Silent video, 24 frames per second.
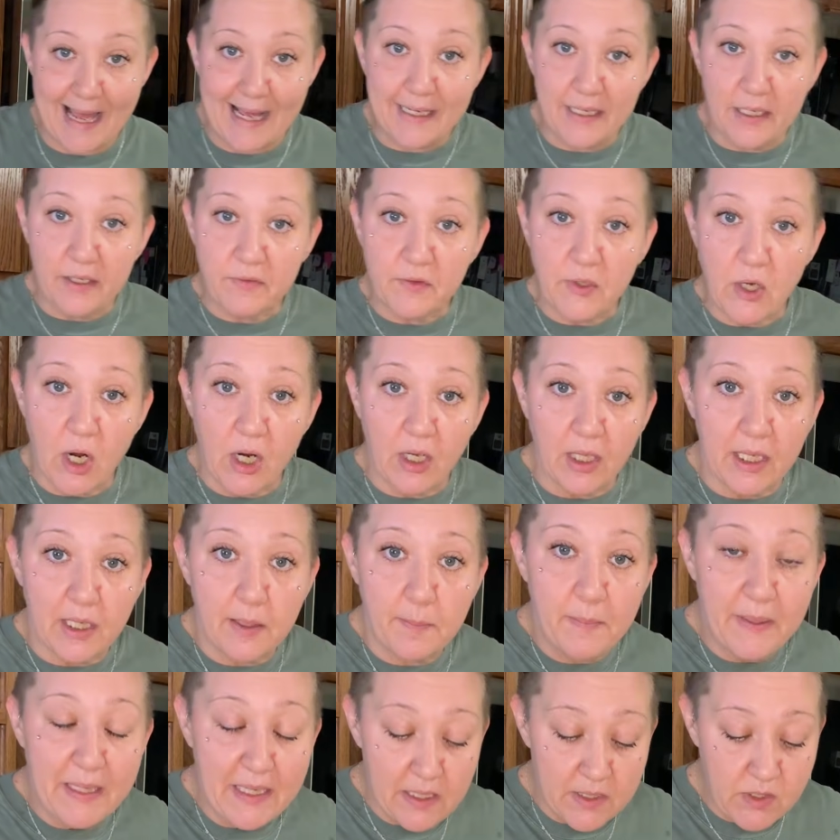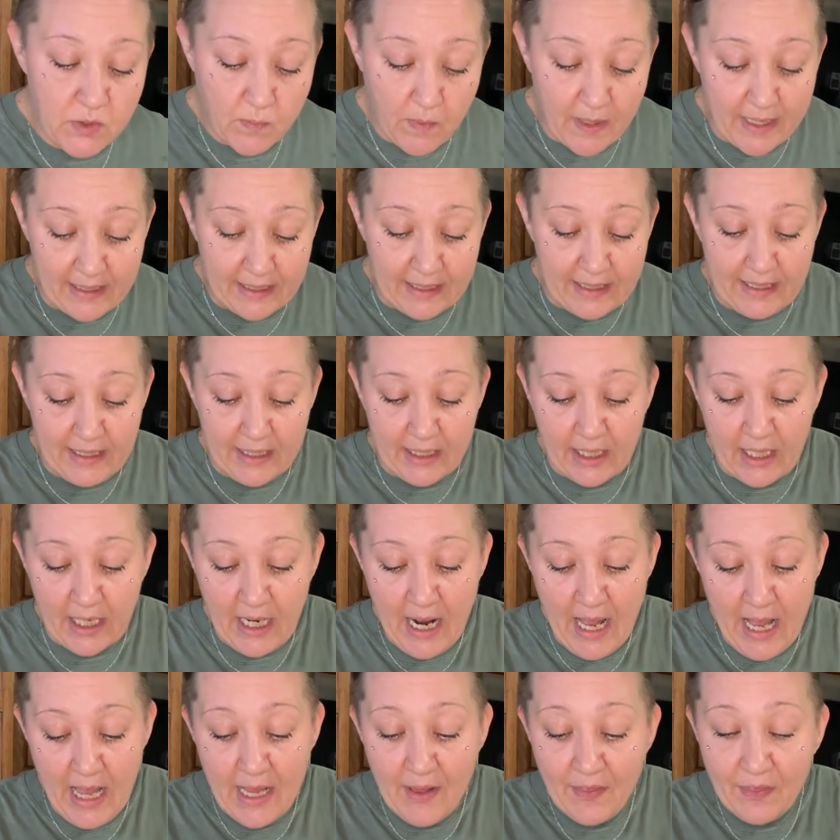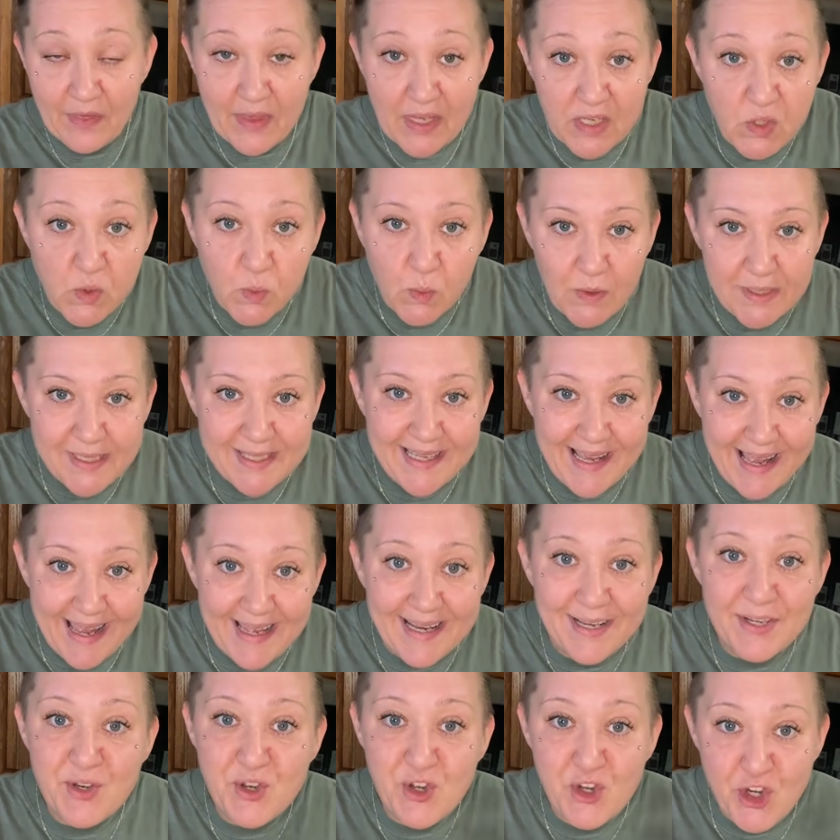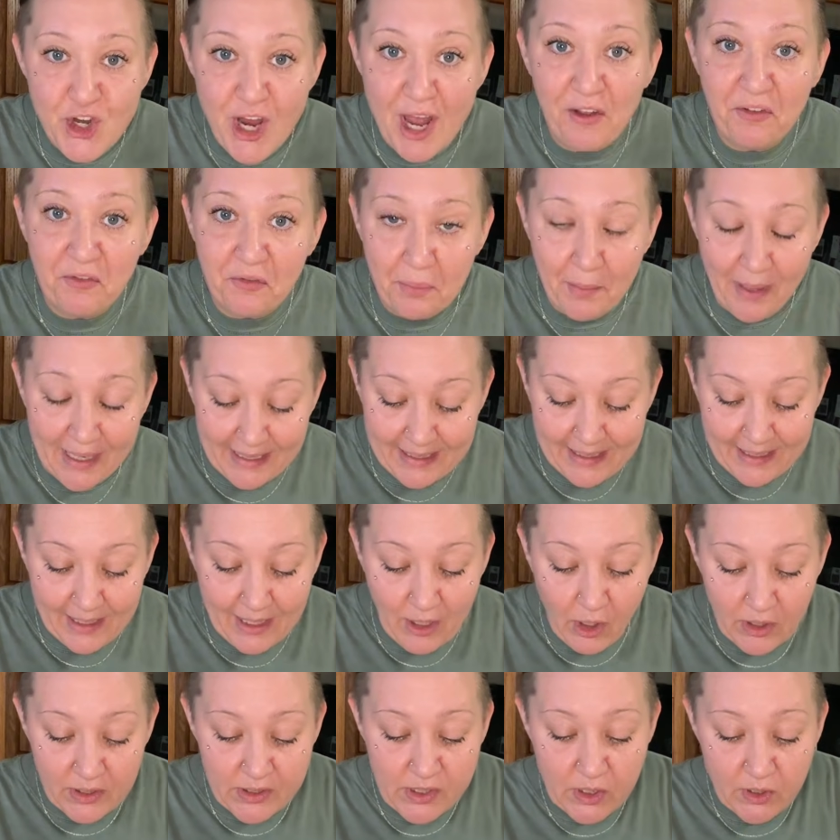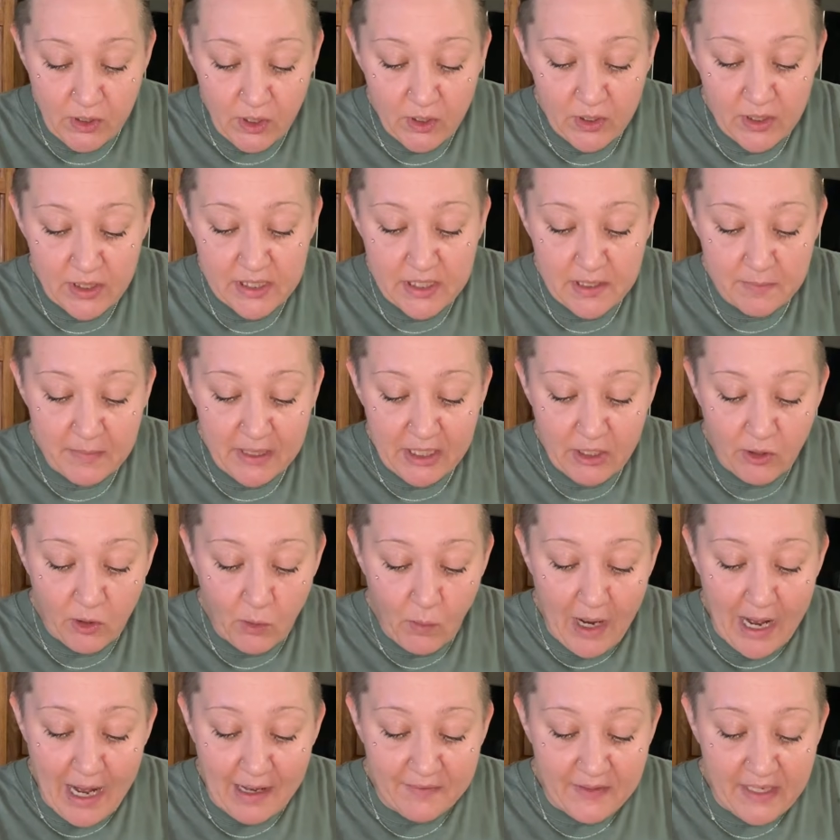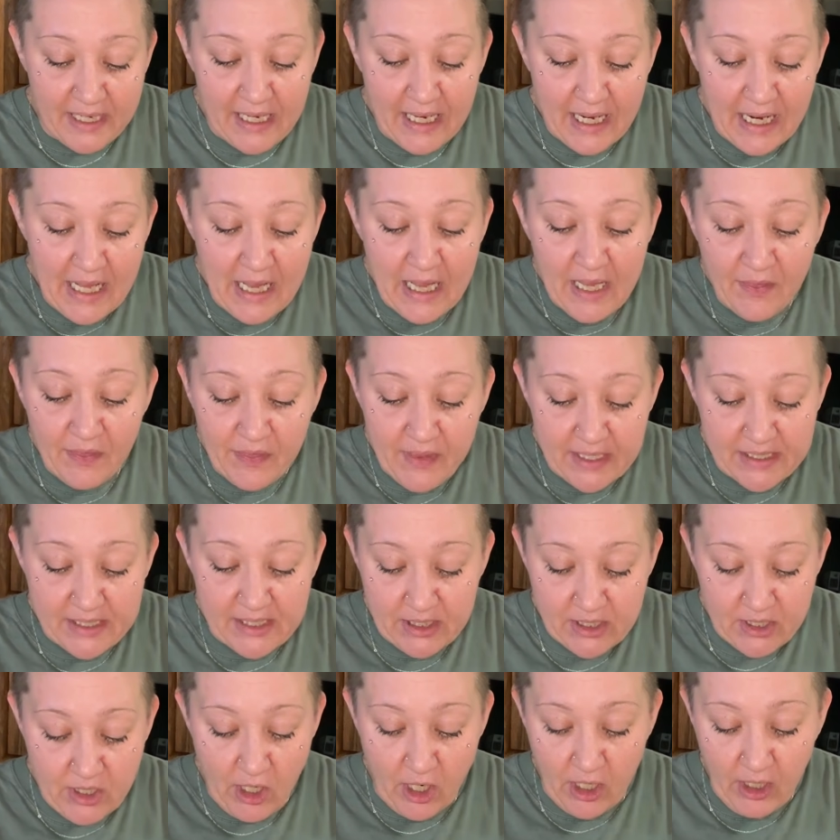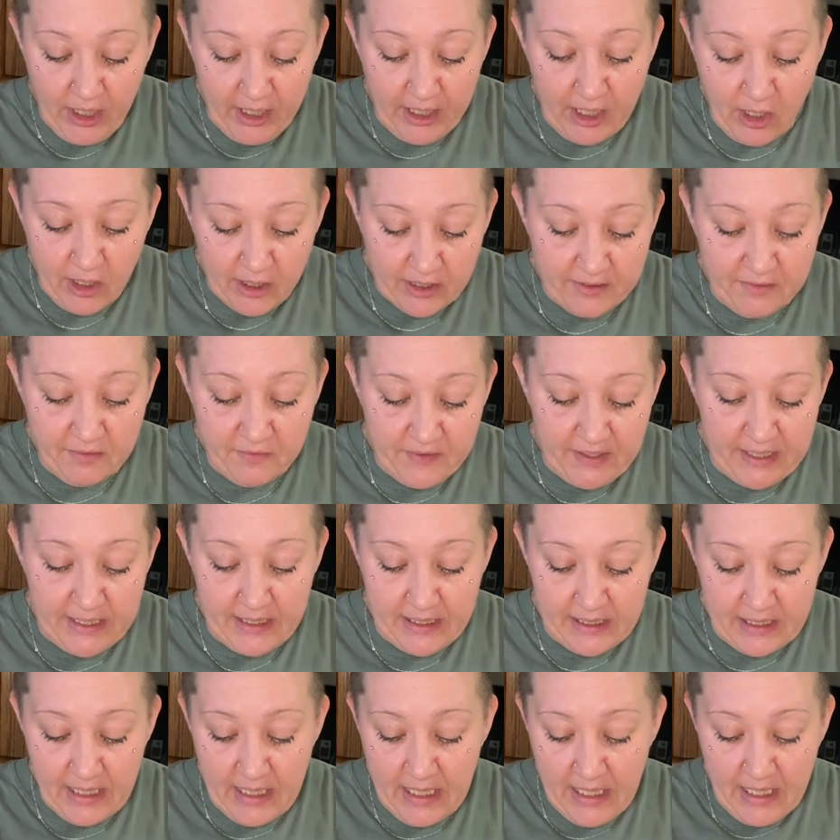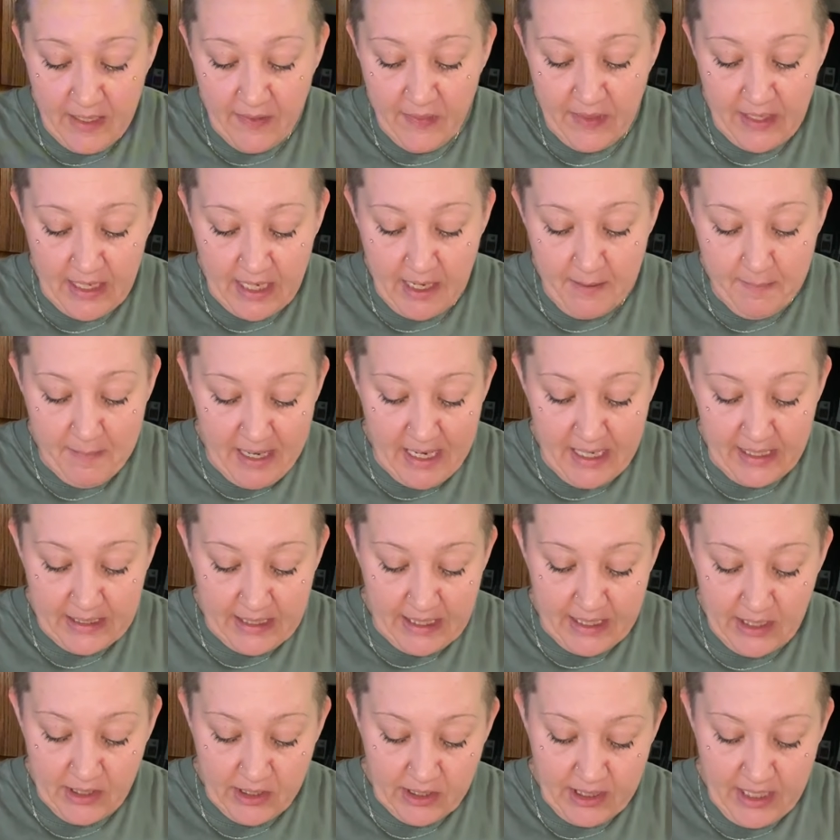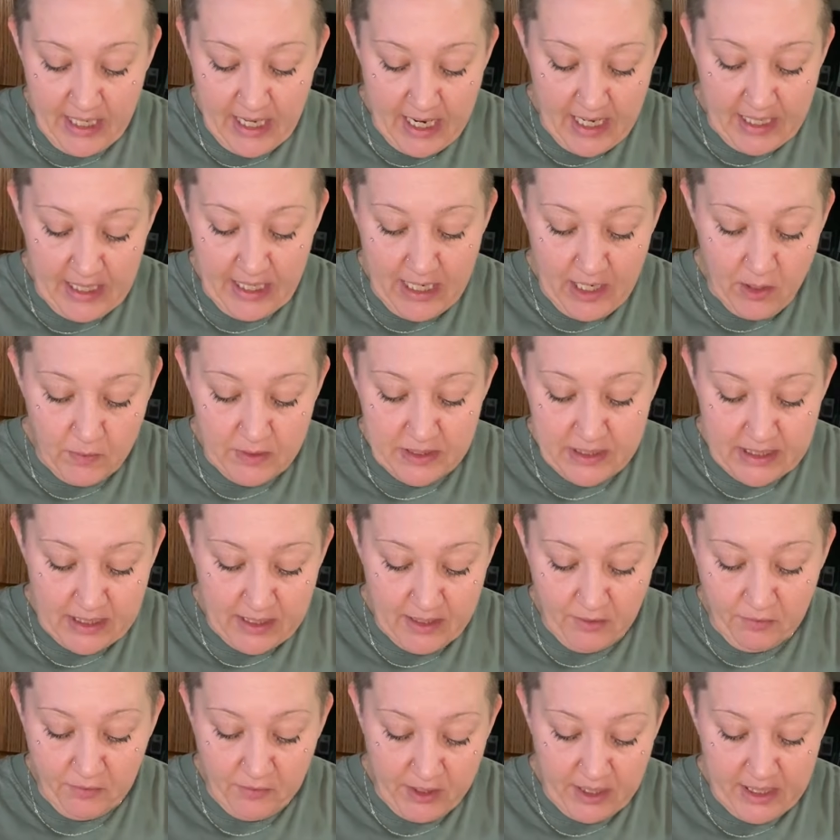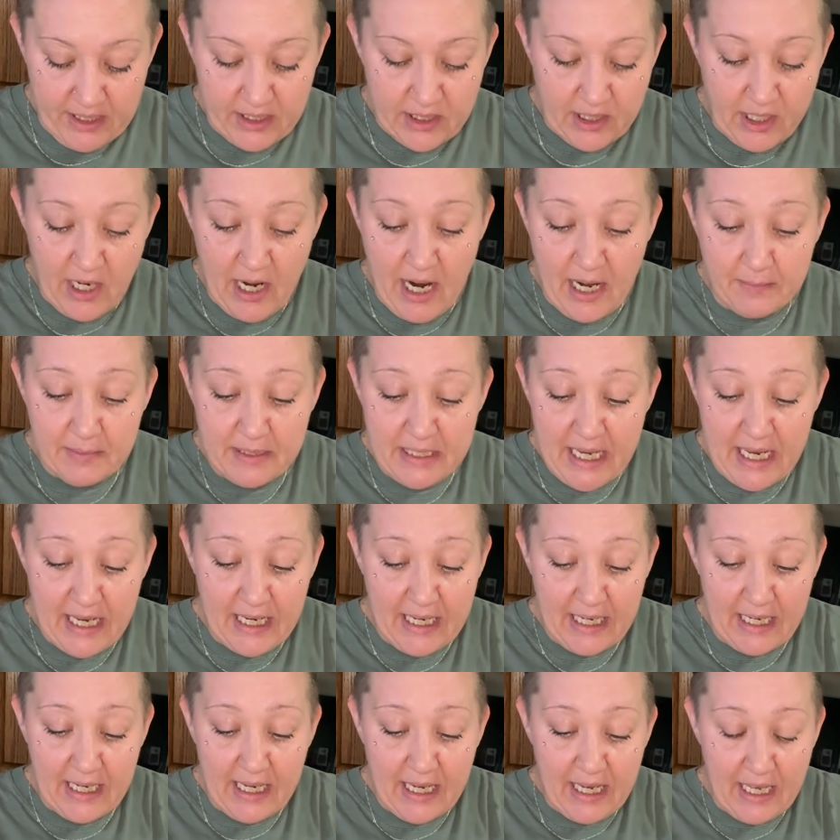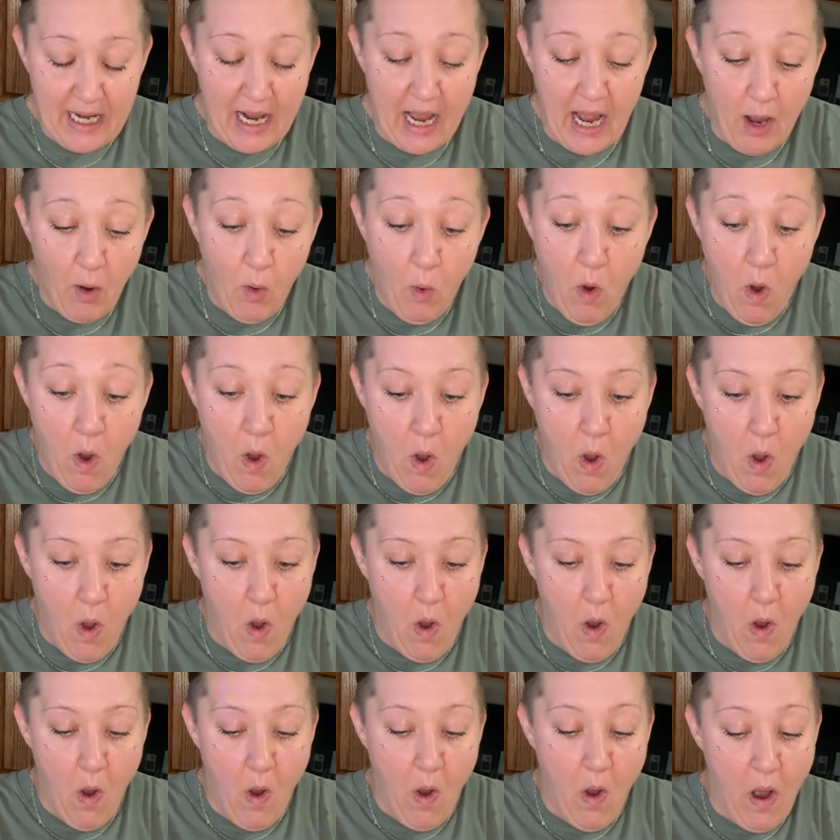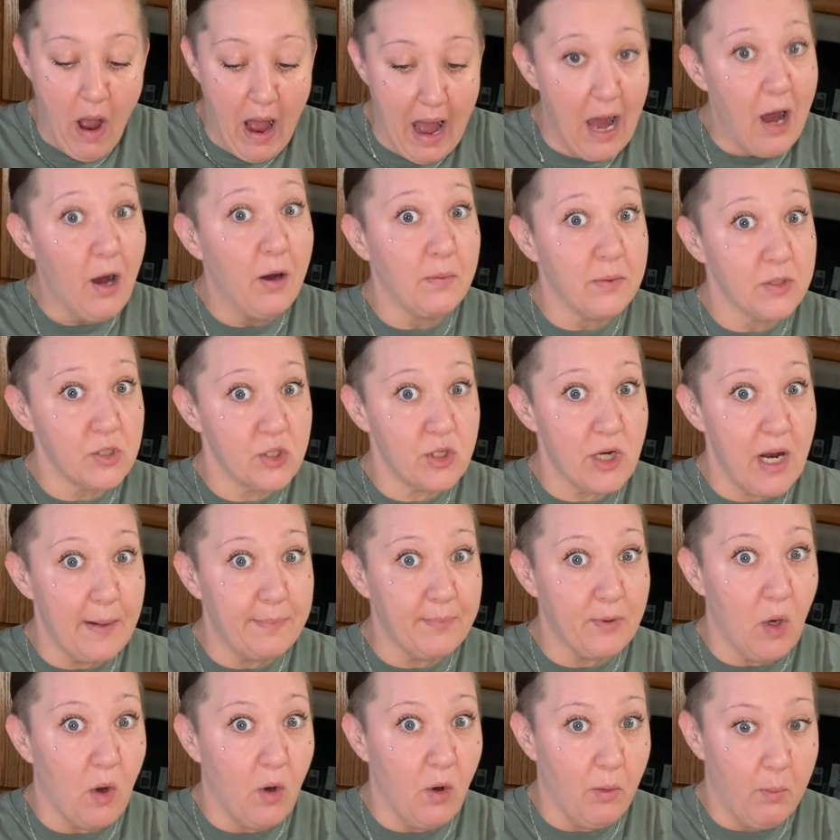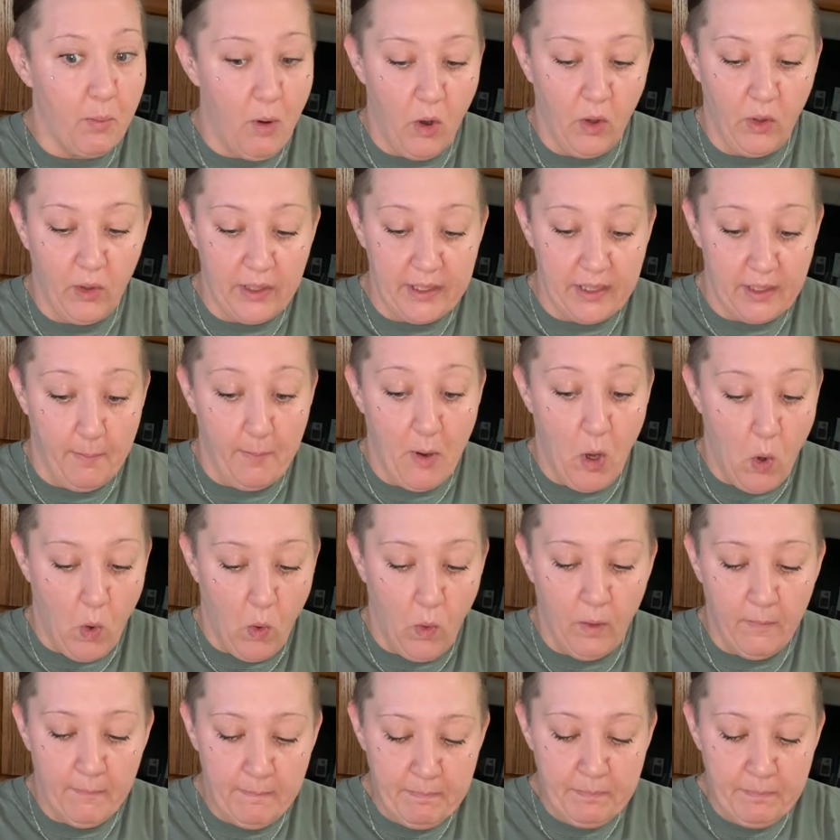add enough garlic because right here, this was in Chef Mike, also known as the microwave. This is garlic confit that I made the other day. It was in the freezer. I'm taking it. Ooh, I almost dropped the whole bowl in the bowl.